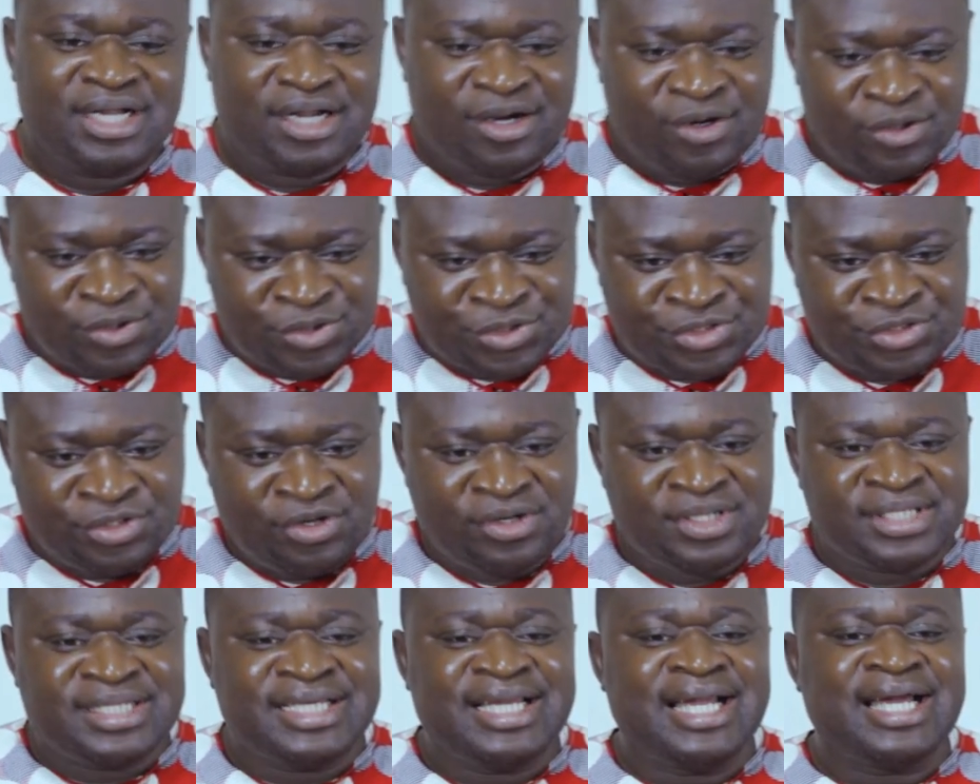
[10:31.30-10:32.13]
Also,
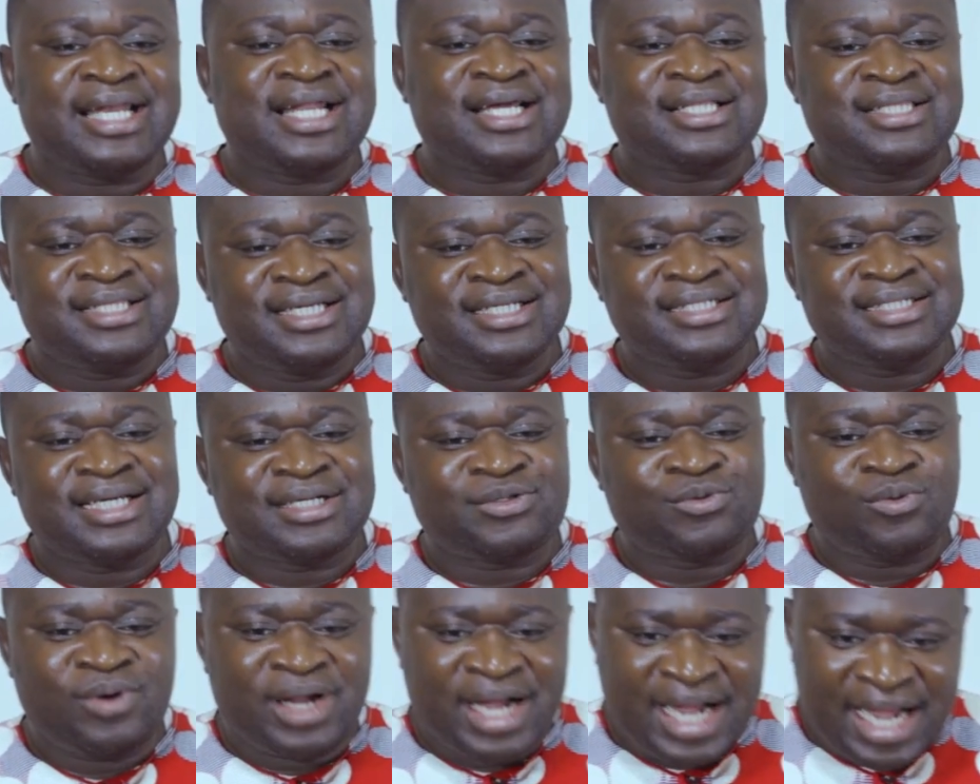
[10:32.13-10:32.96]
the other thing
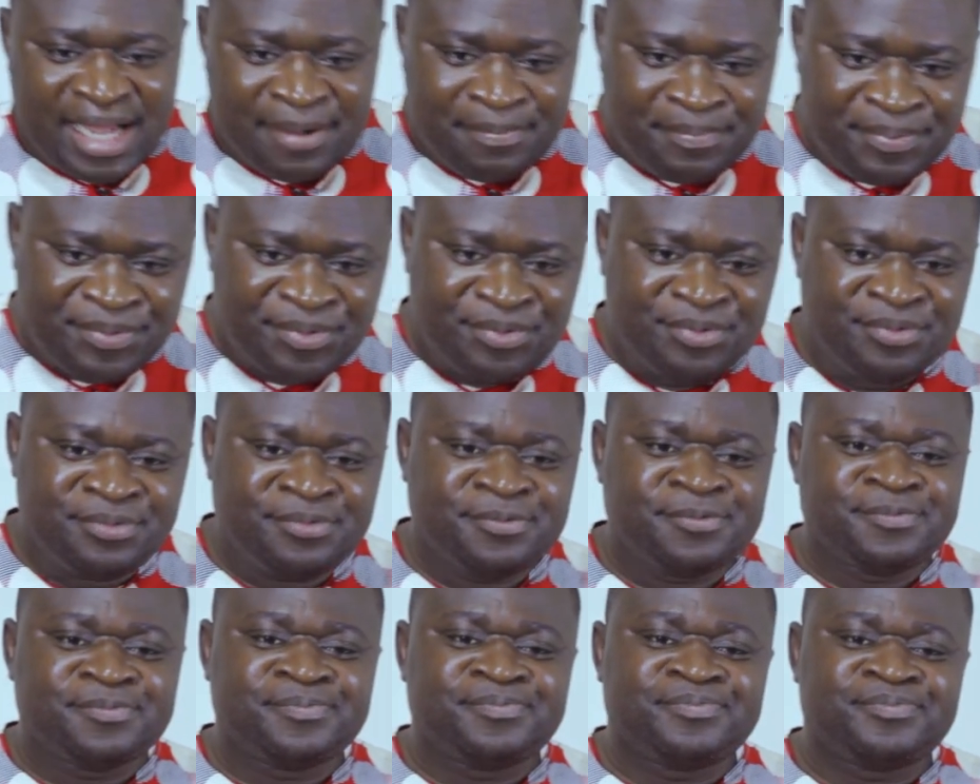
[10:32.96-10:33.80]
that will help you
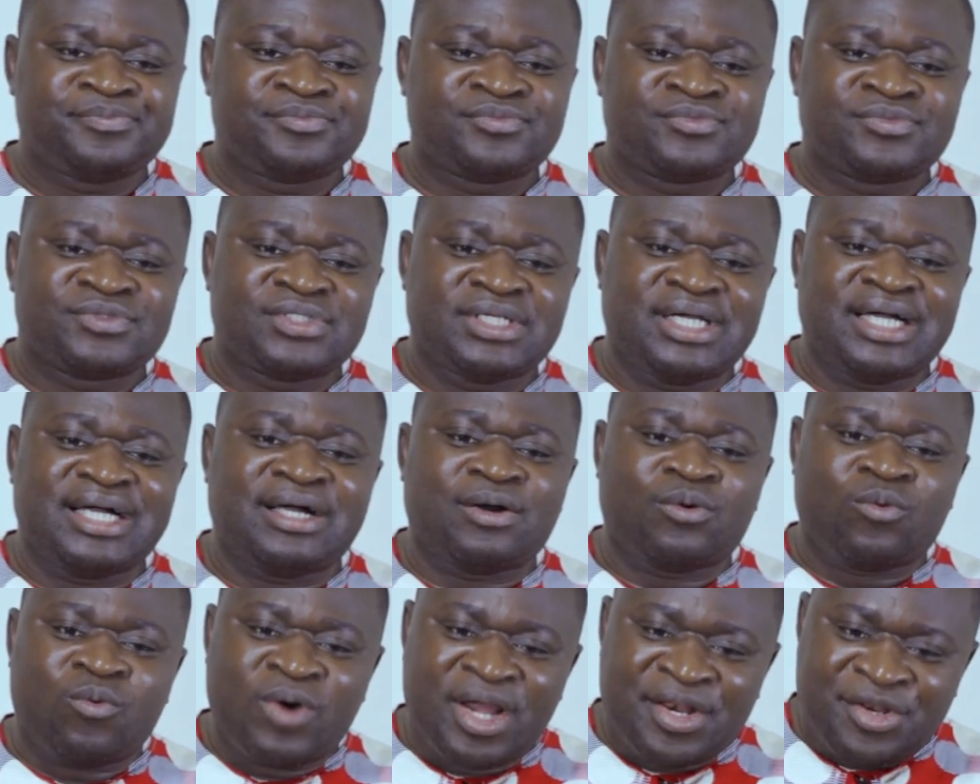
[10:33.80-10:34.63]
uh,
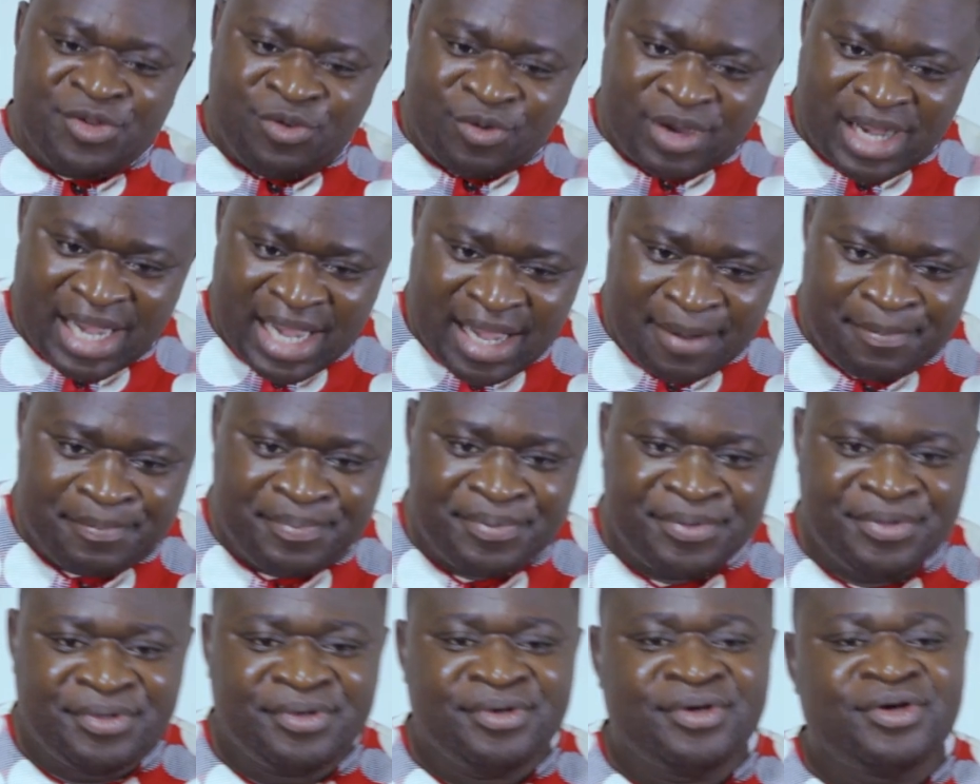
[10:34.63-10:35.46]
when you're
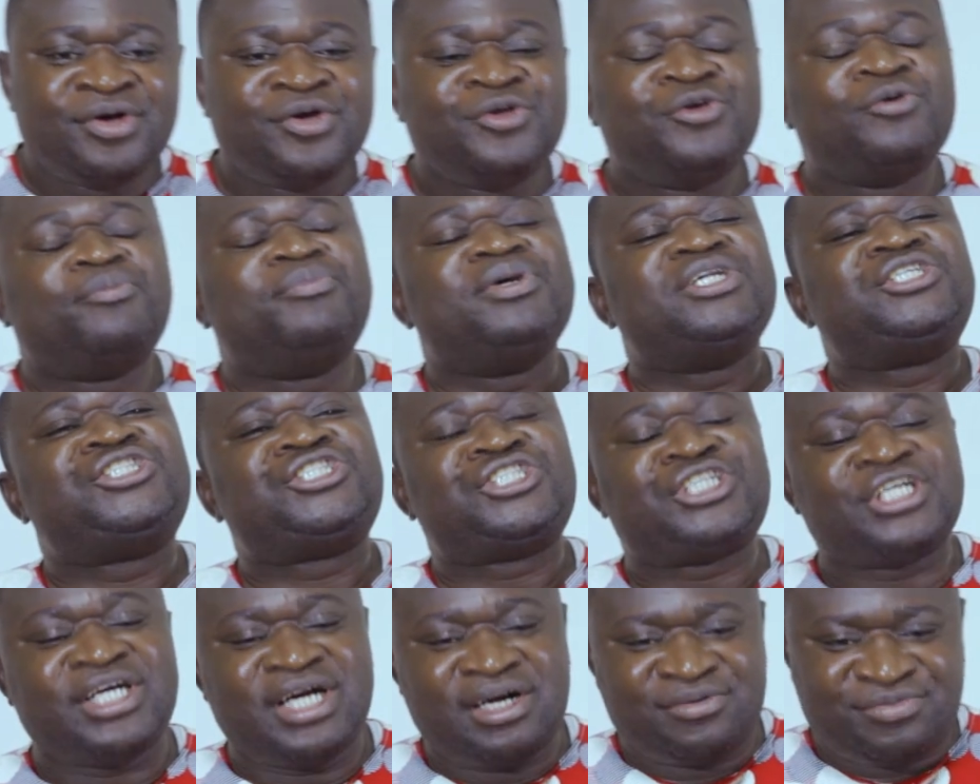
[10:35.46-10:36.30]
happy, you be
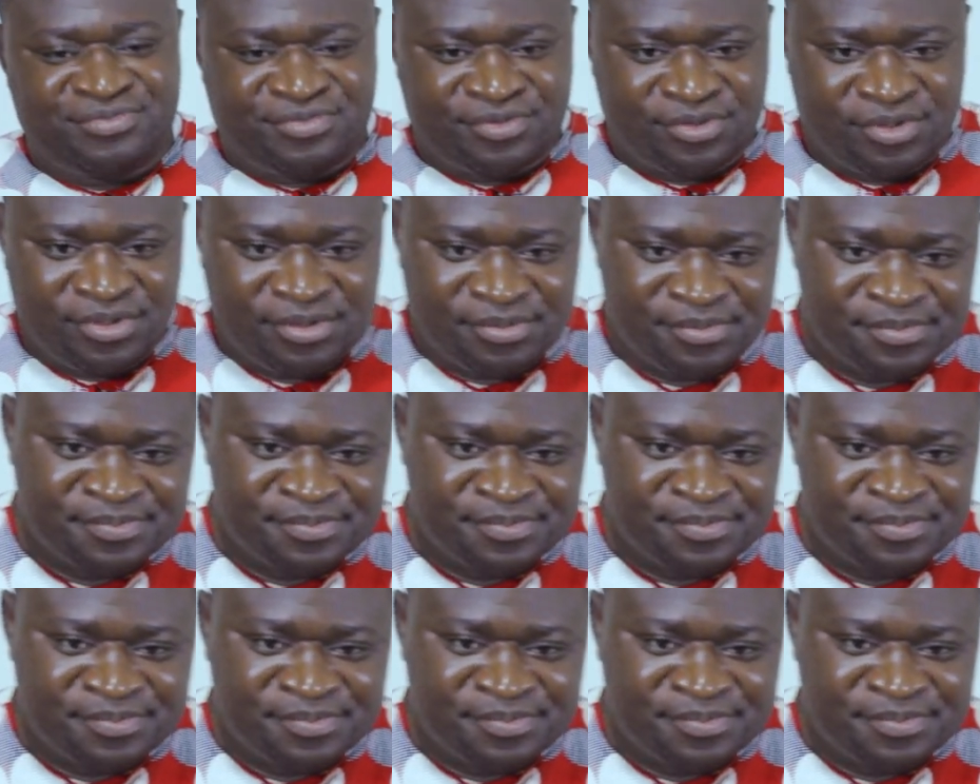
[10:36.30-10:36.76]
cheerful,